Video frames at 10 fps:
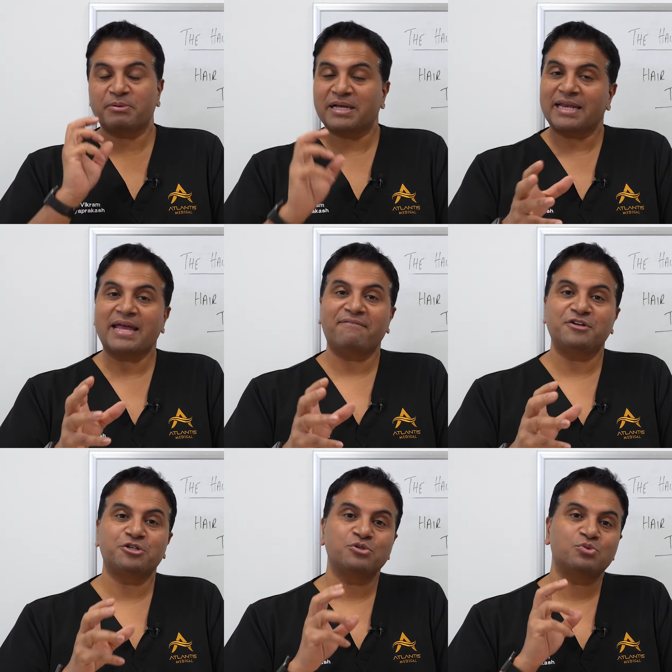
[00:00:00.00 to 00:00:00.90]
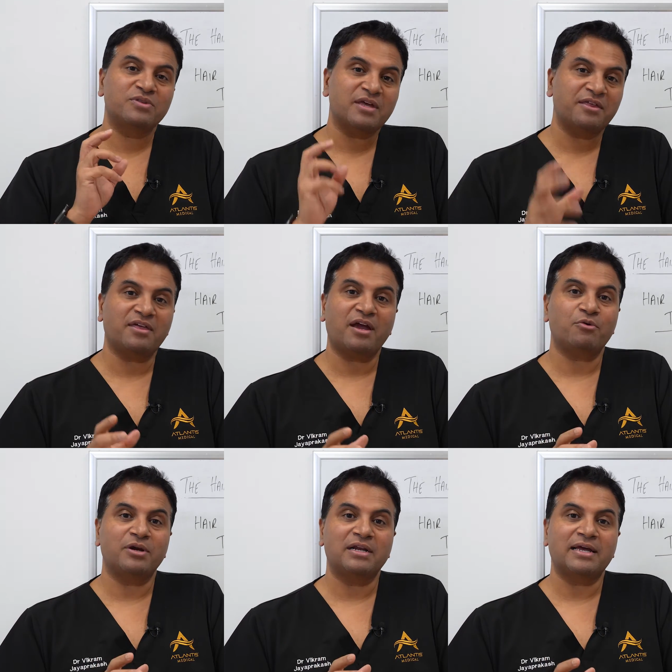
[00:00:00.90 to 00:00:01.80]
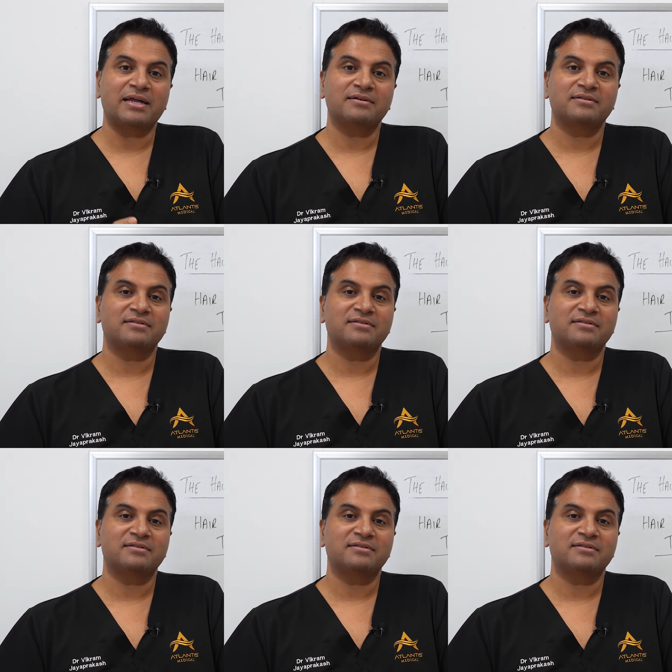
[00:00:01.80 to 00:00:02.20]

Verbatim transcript: people can have issues with their thyroid gland,